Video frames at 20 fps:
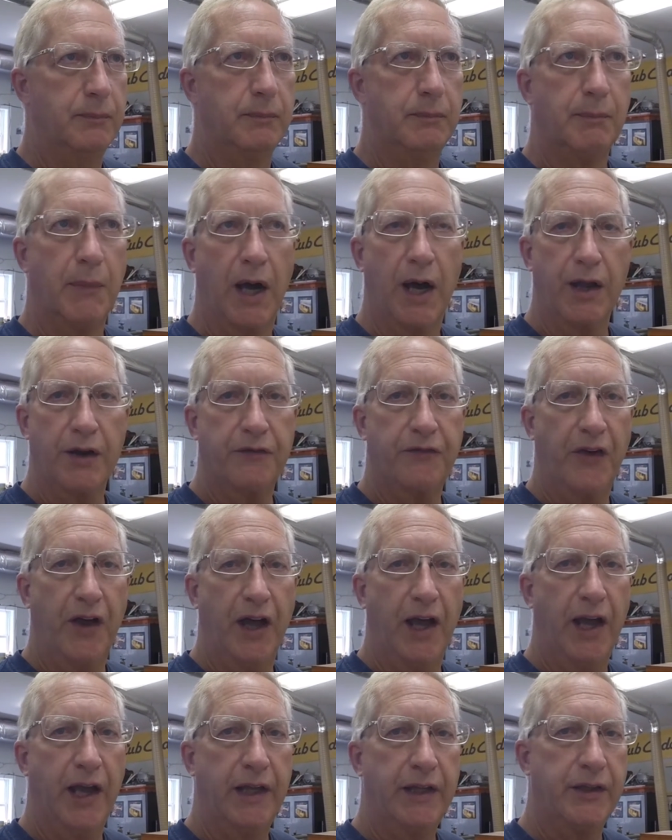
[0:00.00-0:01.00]

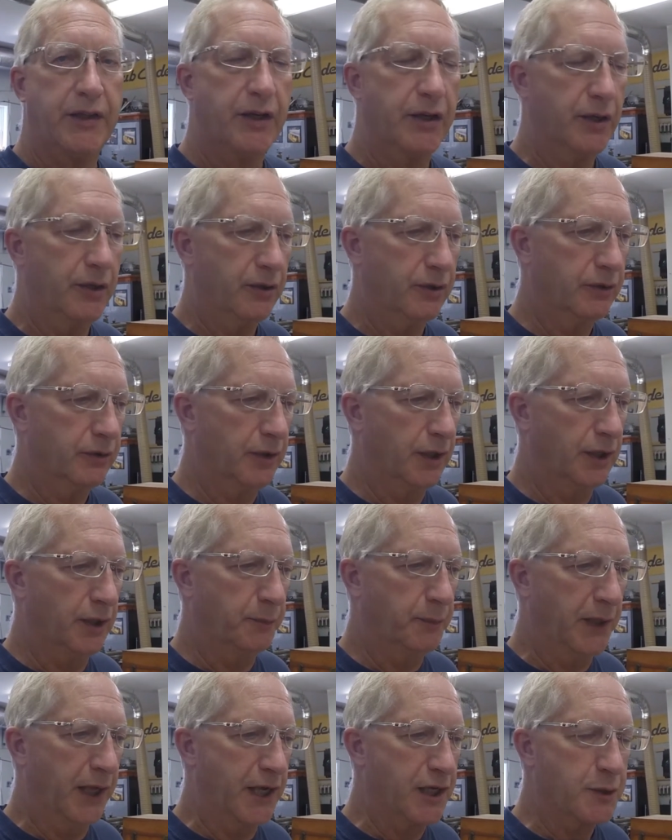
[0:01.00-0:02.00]
modified their
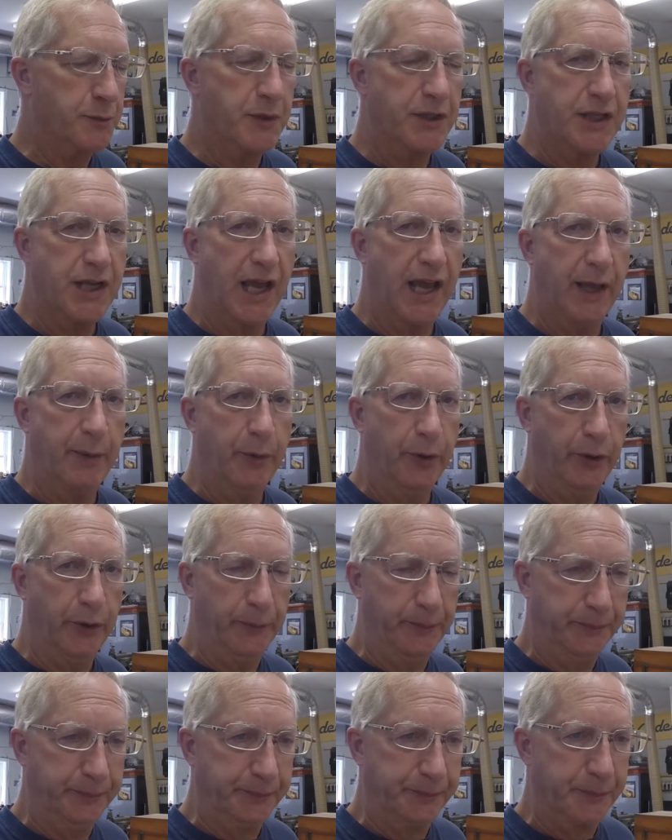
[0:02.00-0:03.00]
plasma table.